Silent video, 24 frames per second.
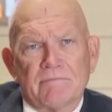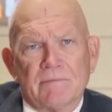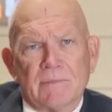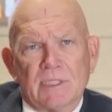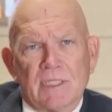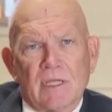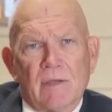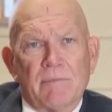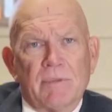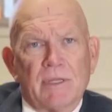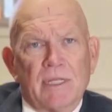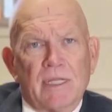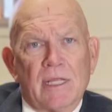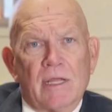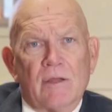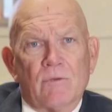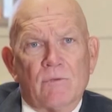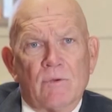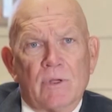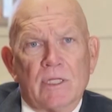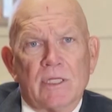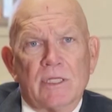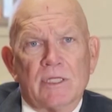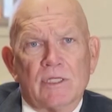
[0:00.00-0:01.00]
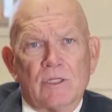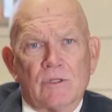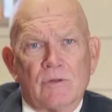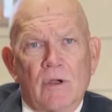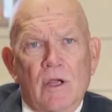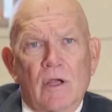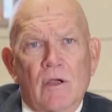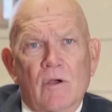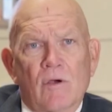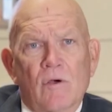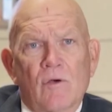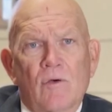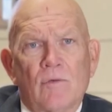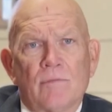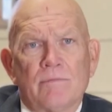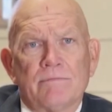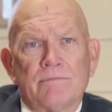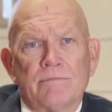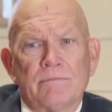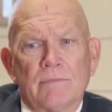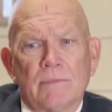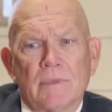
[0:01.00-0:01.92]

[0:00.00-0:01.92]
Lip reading: something that really struck home.